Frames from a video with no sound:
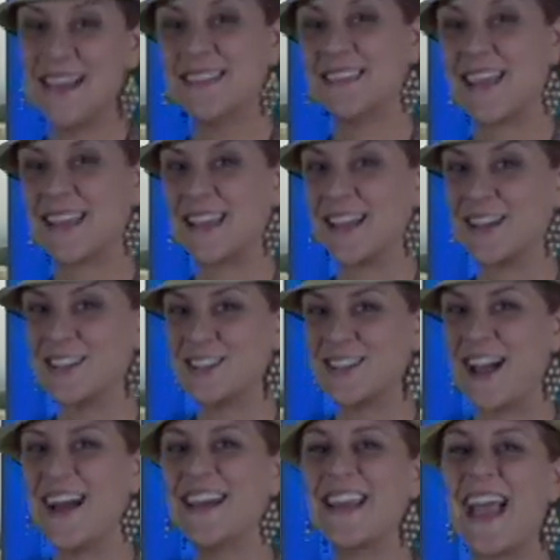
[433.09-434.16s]
taking a
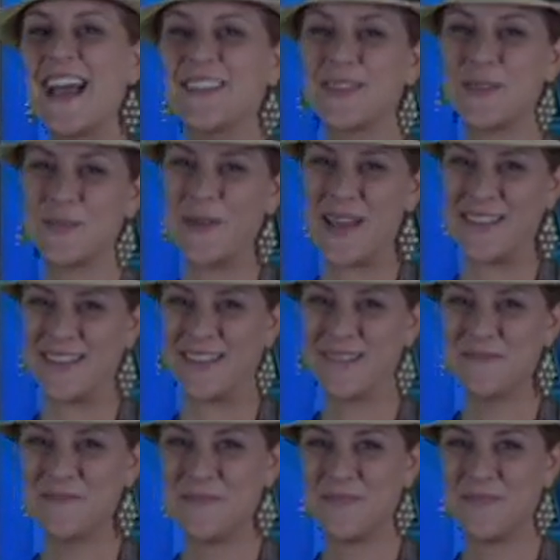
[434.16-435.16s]
shot at the weather.